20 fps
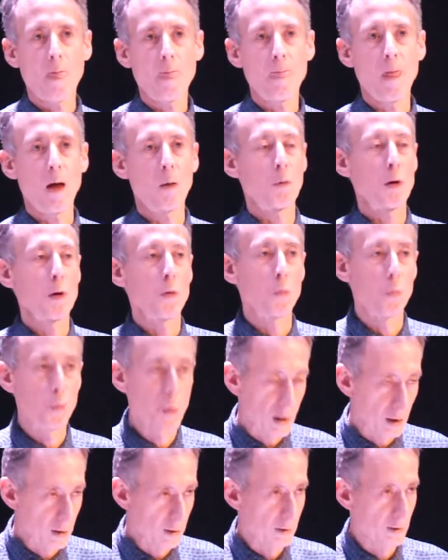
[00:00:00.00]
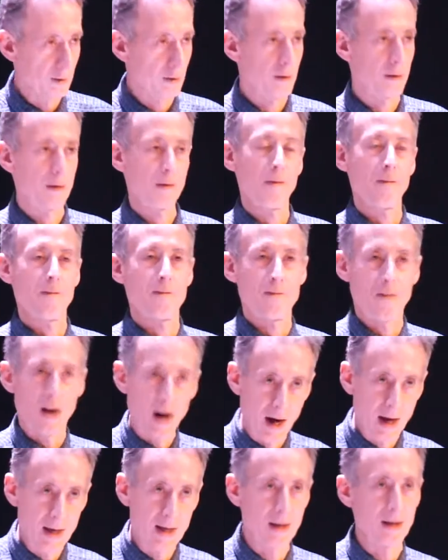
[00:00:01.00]
that we will
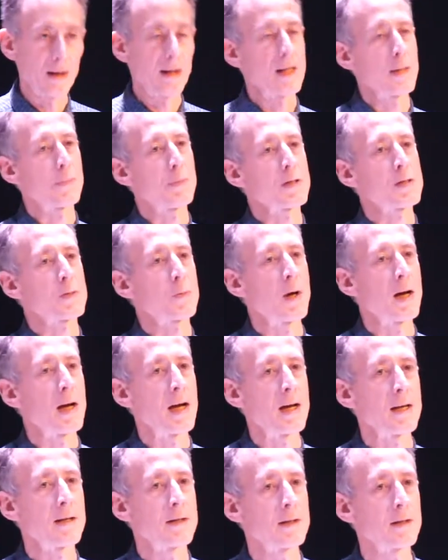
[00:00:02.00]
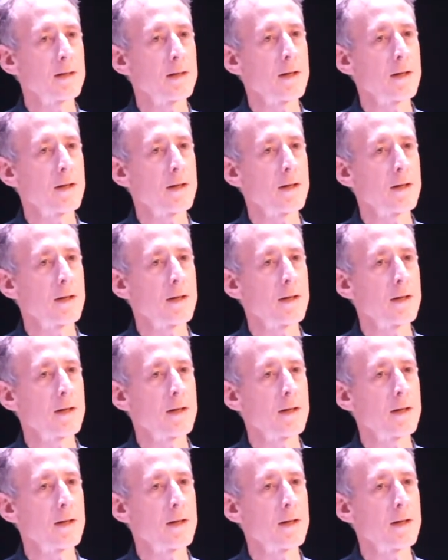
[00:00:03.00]
finally persuade